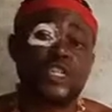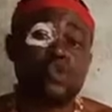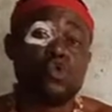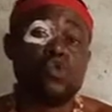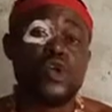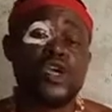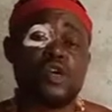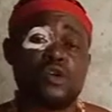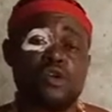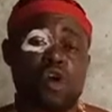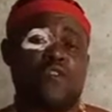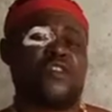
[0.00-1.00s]
the
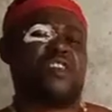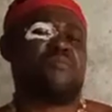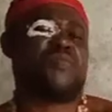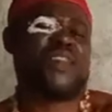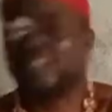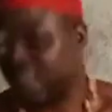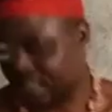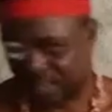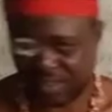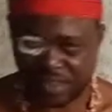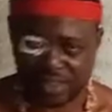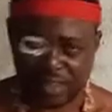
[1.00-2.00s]
will of the
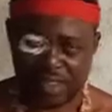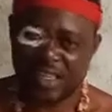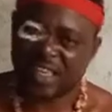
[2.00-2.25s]
presence